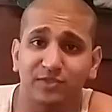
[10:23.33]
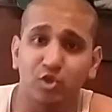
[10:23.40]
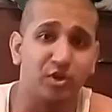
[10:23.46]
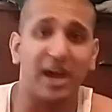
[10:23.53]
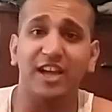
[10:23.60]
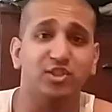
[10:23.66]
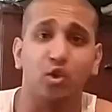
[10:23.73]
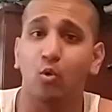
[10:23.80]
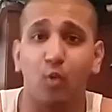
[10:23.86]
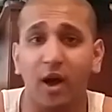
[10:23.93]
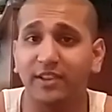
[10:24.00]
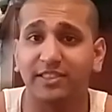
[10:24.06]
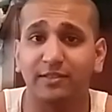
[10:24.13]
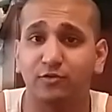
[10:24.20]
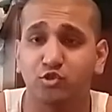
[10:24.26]
You guys don't
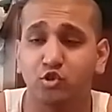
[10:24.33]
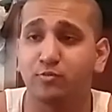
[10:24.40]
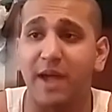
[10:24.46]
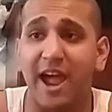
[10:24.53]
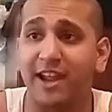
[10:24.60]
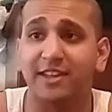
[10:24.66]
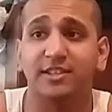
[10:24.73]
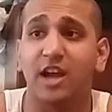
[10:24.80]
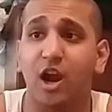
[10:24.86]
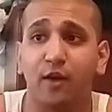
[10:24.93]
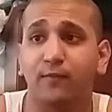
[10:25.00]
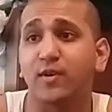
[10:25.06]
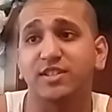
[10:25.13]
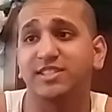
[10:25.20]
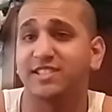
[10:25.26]
want Drew
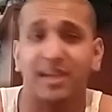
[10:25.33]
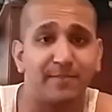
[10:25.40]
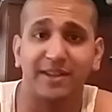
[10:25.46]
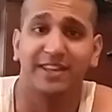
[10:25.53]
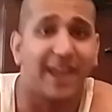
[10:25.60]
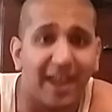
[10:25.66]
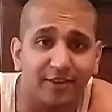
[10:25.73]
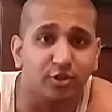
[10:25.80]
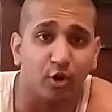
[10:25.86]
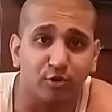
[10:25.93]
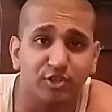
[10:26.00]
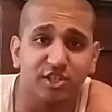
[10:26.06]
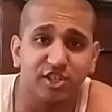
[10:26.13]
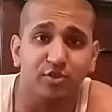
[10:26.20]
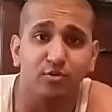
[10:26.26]
McIntyre versus him again,
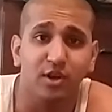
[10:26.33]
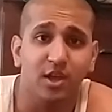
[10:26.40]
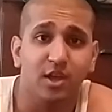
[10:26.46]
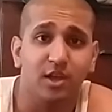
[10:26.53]
don't you?